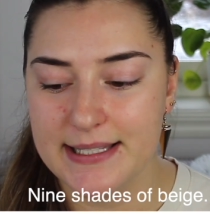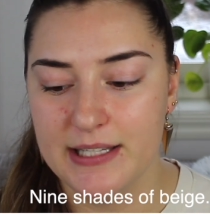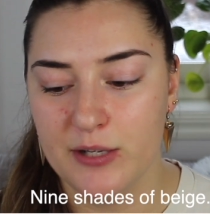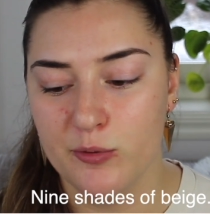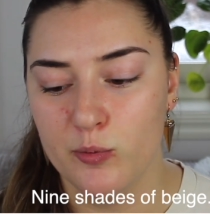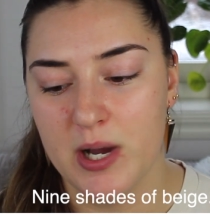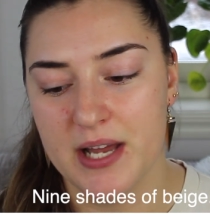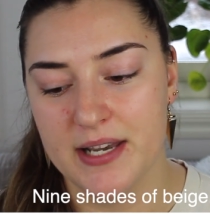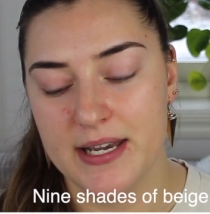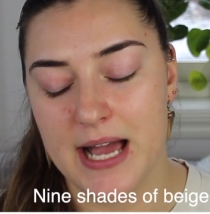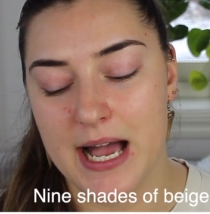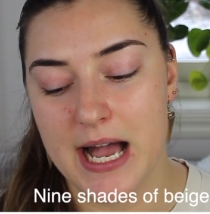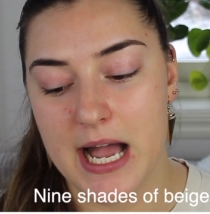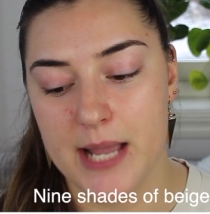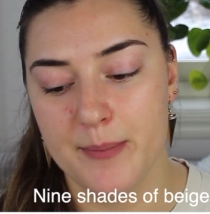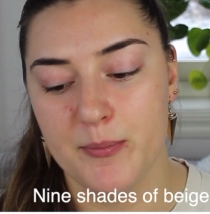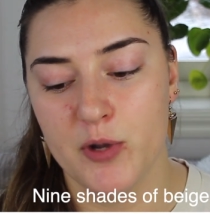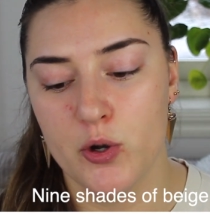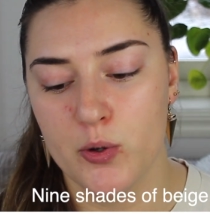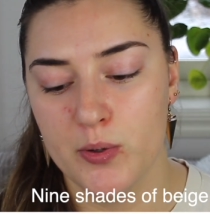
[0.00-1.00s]
The one
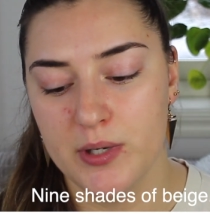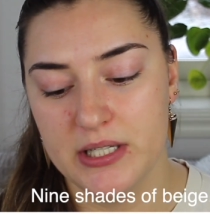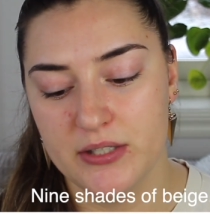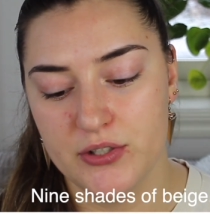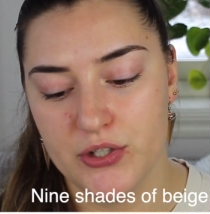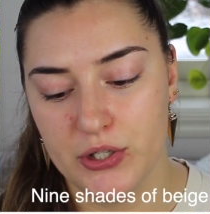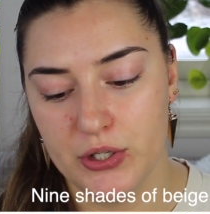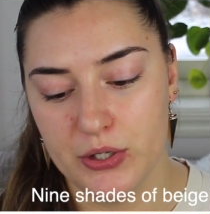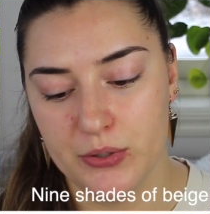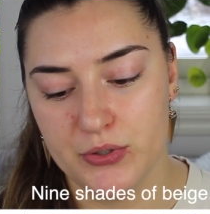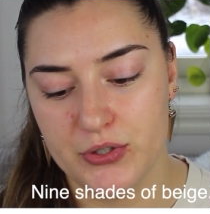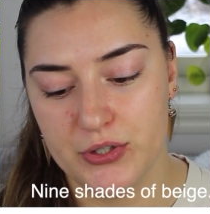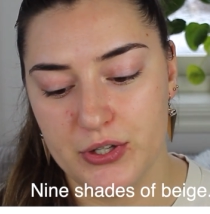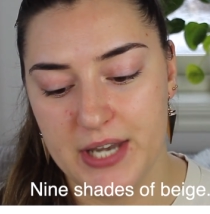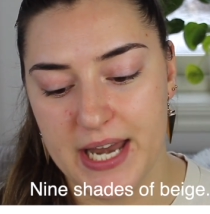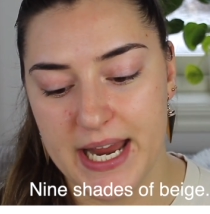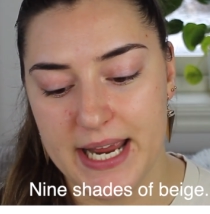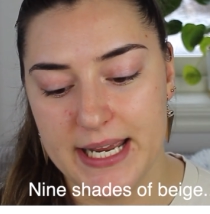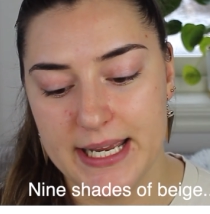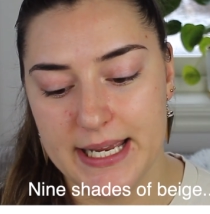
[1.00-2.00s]
I'm going to use
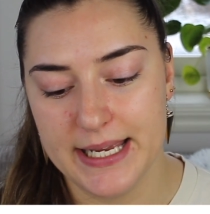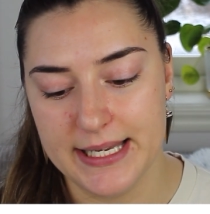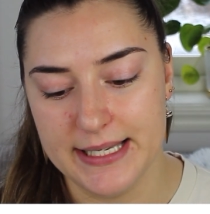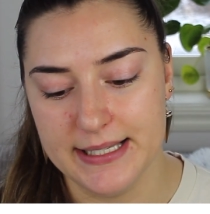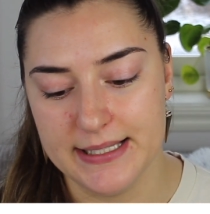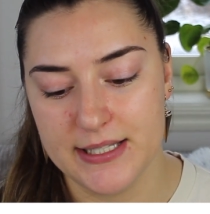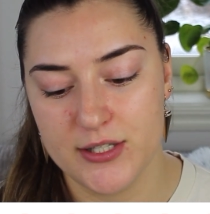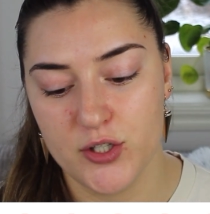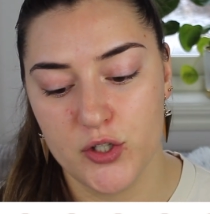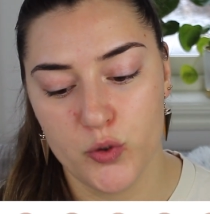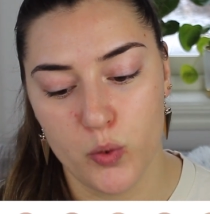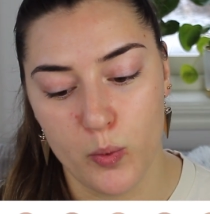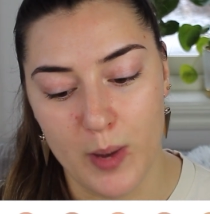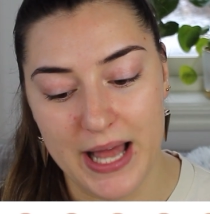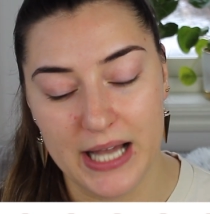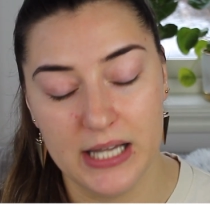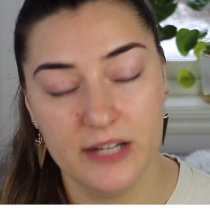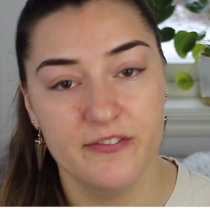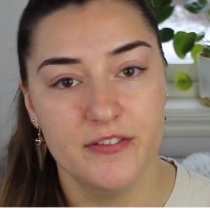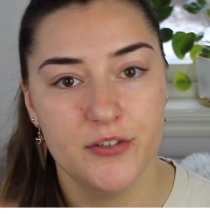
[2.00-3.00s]
today is
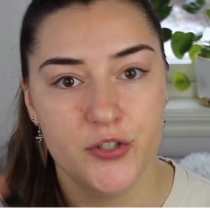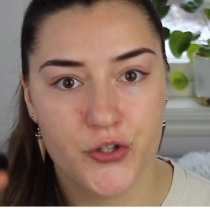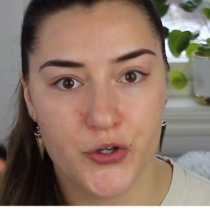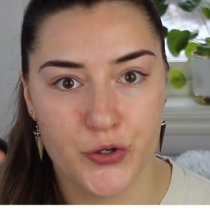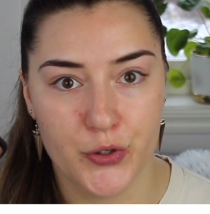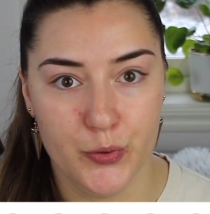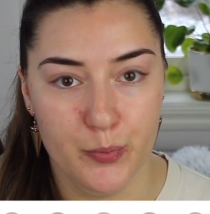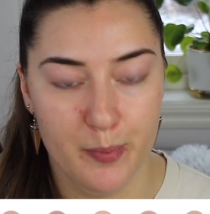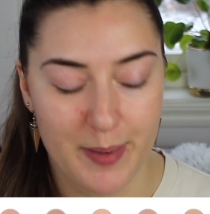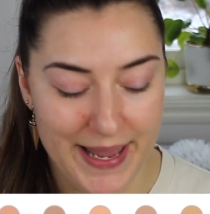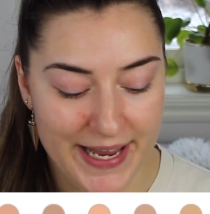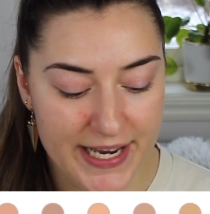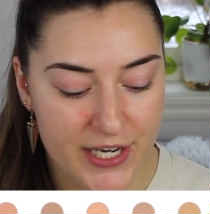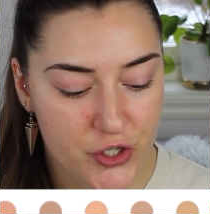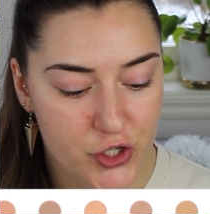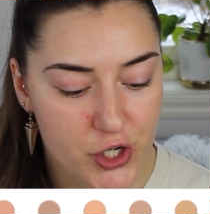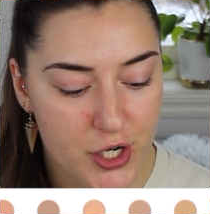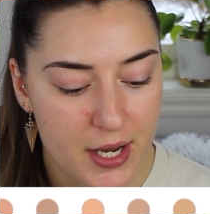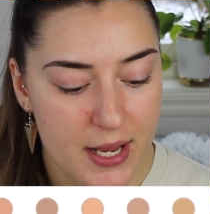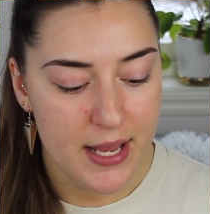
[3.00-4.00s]
12 True
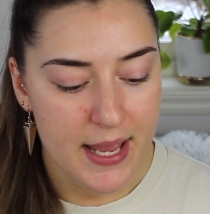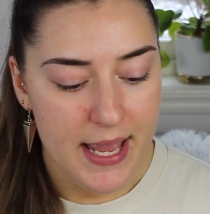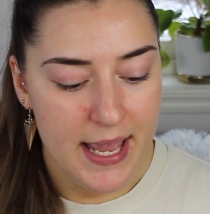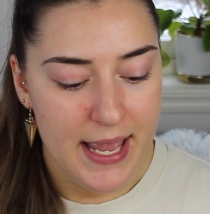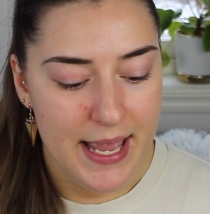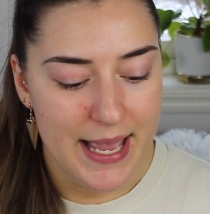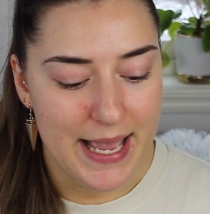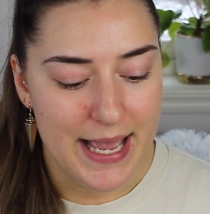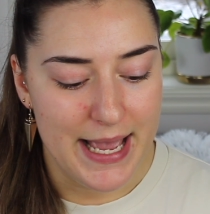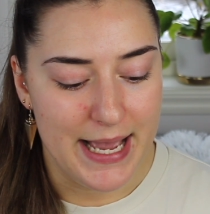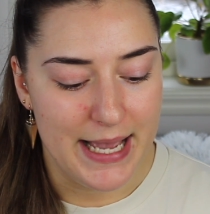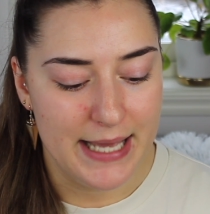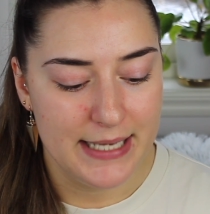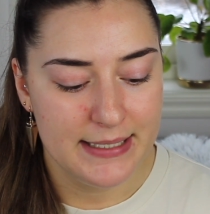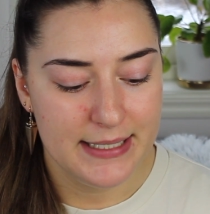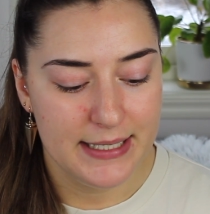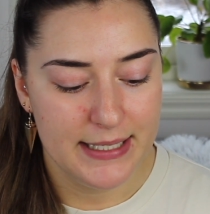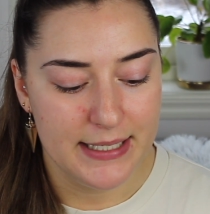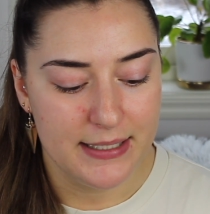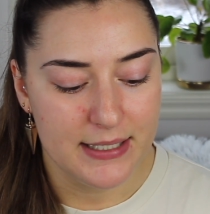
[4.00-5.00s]
Beige,
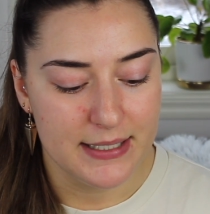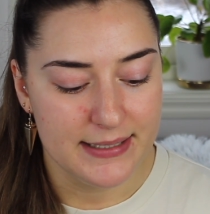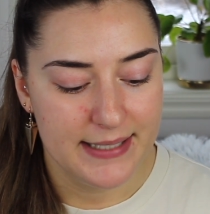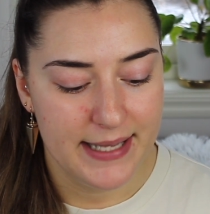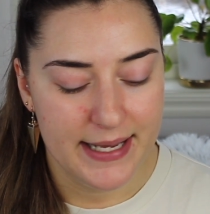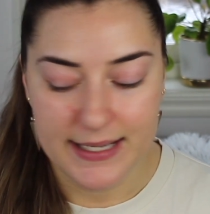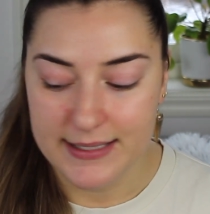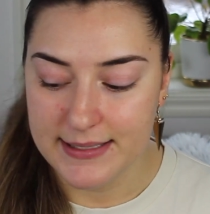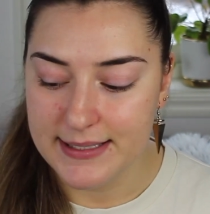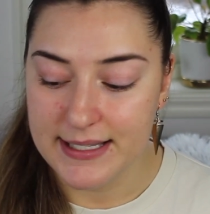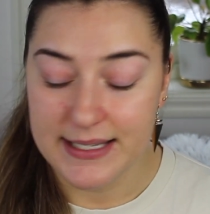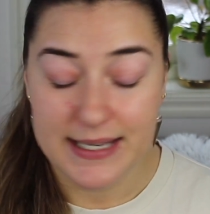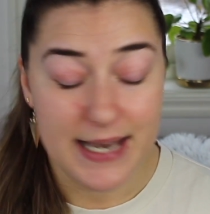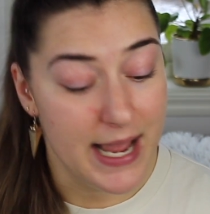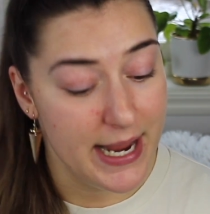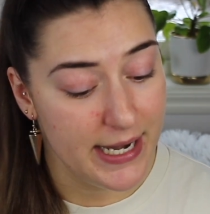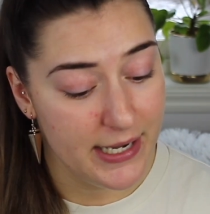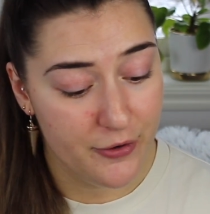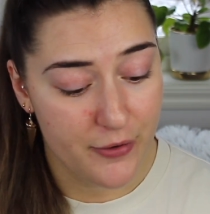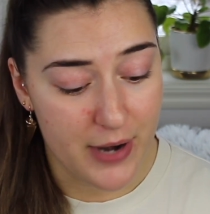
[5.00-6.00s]
and it contains
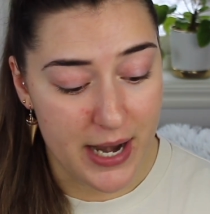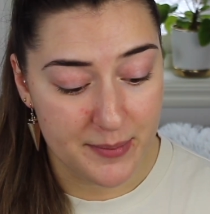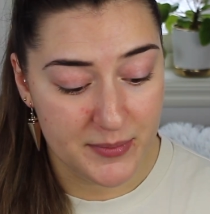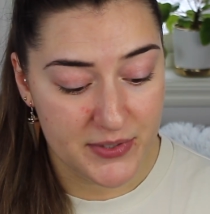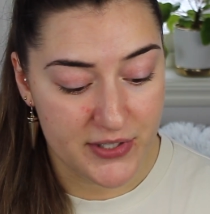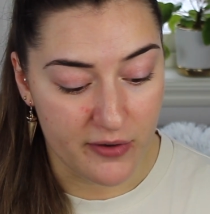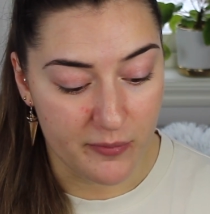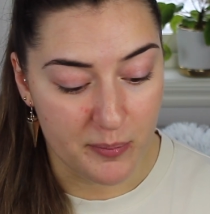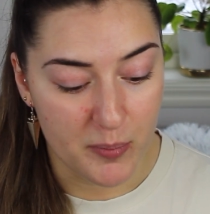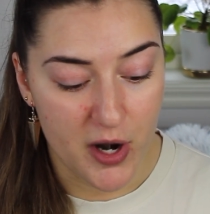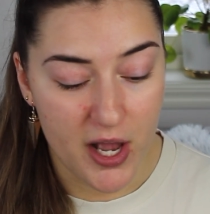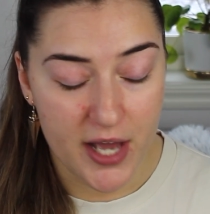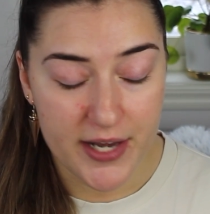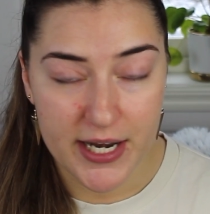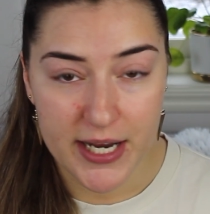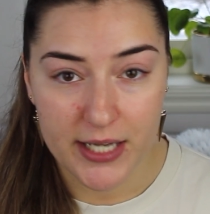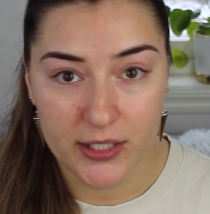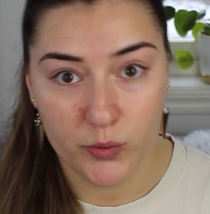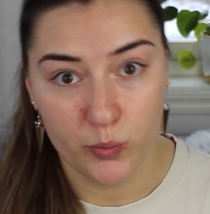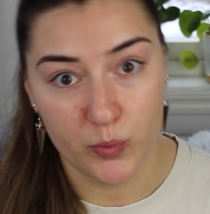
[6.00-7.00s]
9 grams of
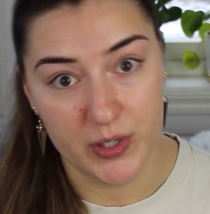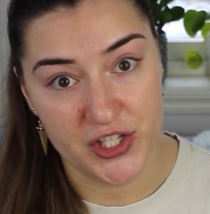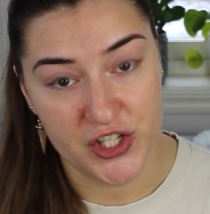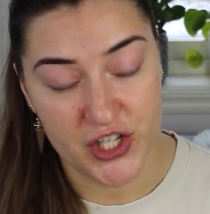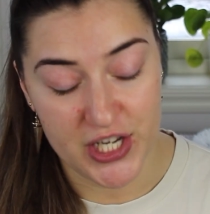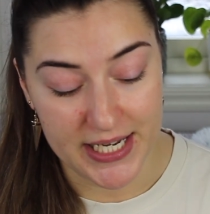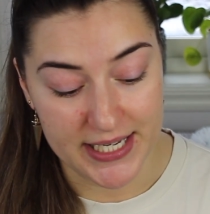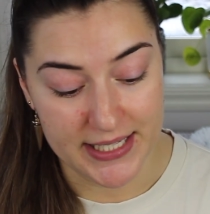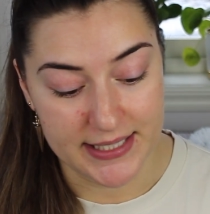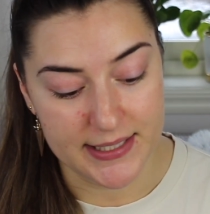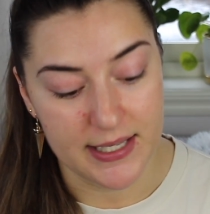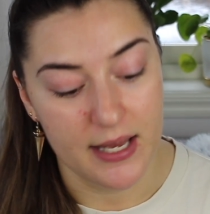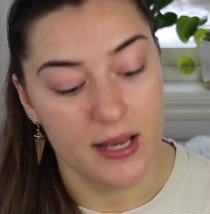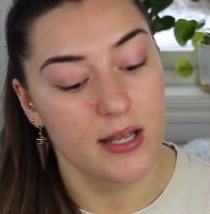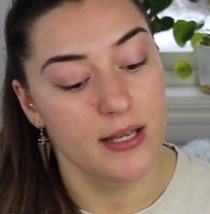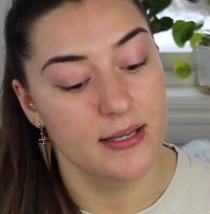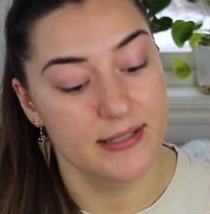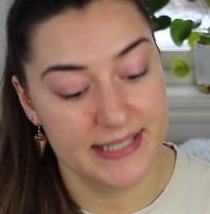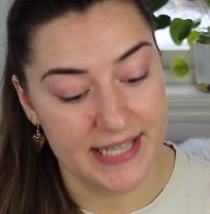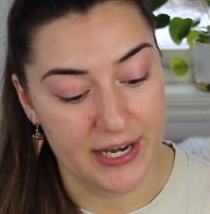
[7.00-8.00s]
product, which is
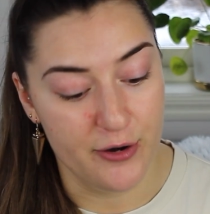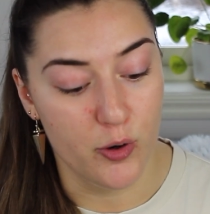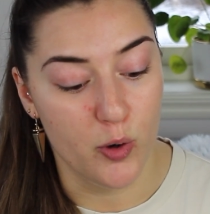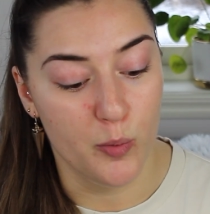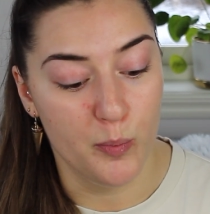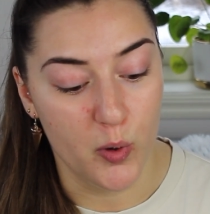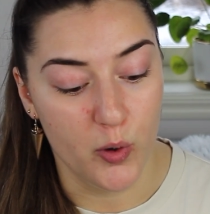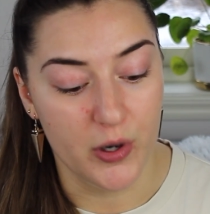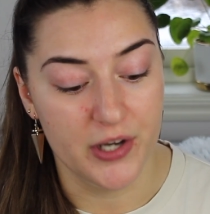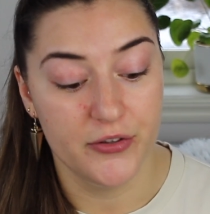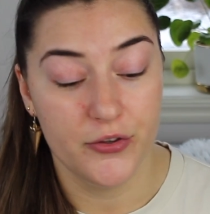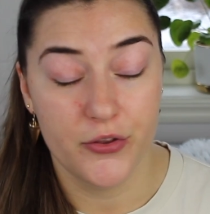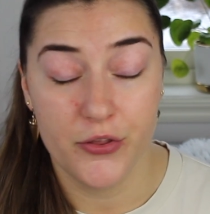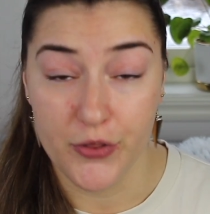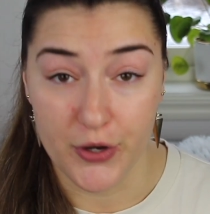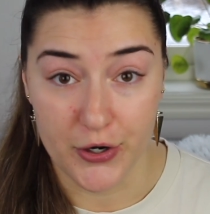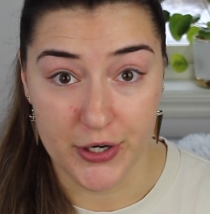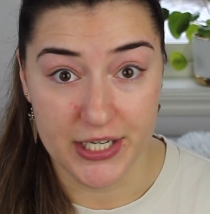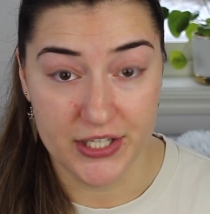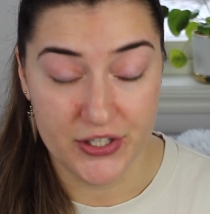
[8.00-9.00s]

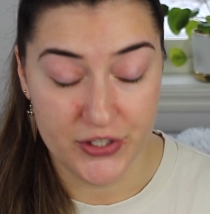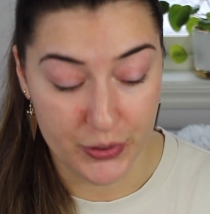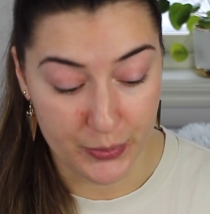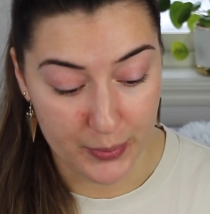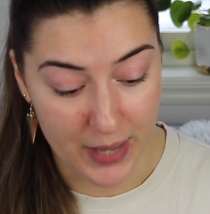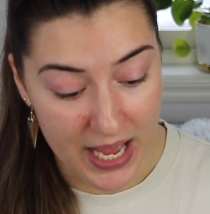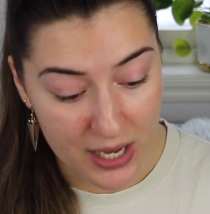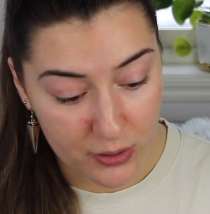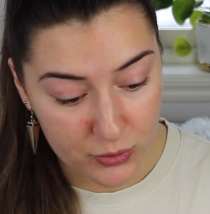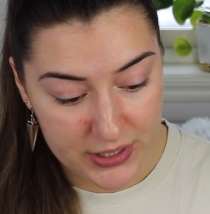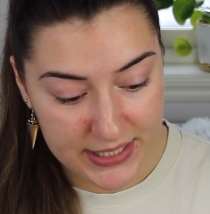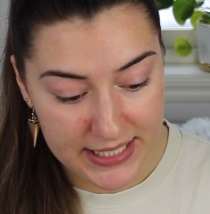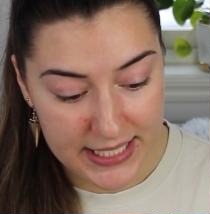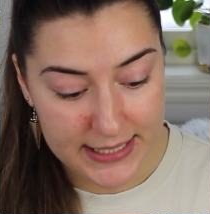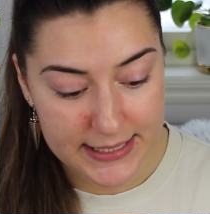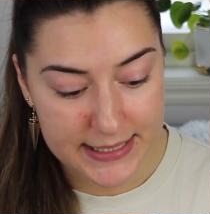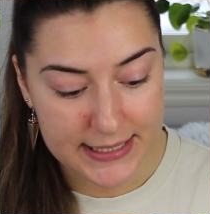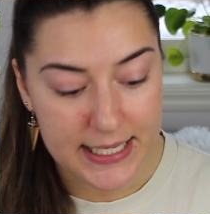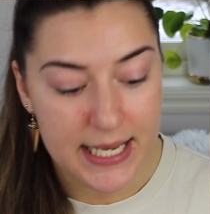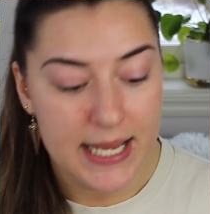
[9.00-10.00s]
0.32
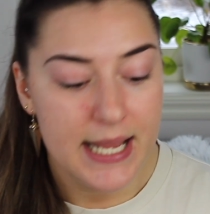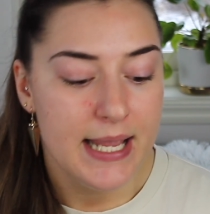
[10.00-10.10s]
ounces.